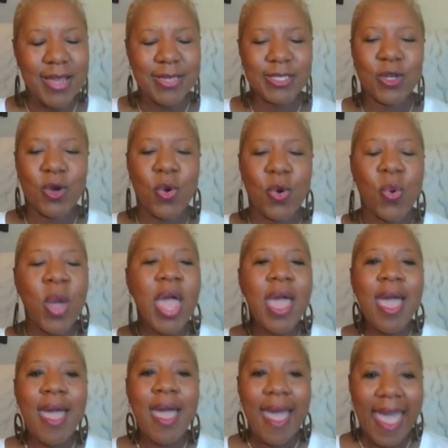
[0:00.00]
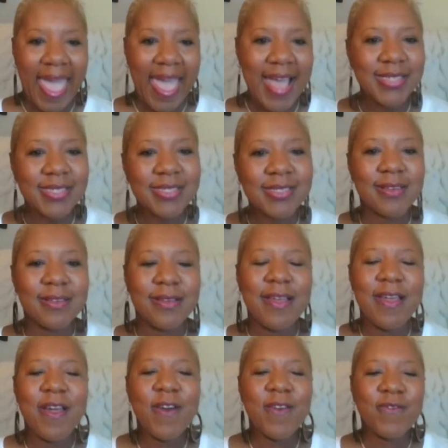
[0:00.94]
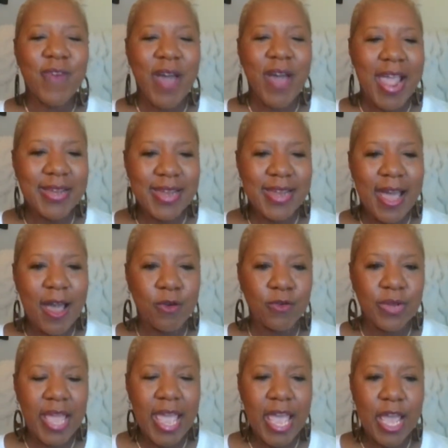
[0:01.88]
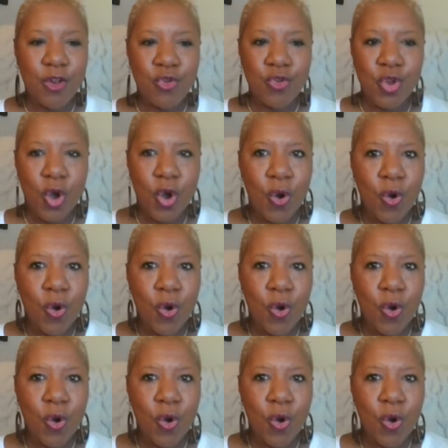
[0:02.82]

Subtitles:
So ask, find out, and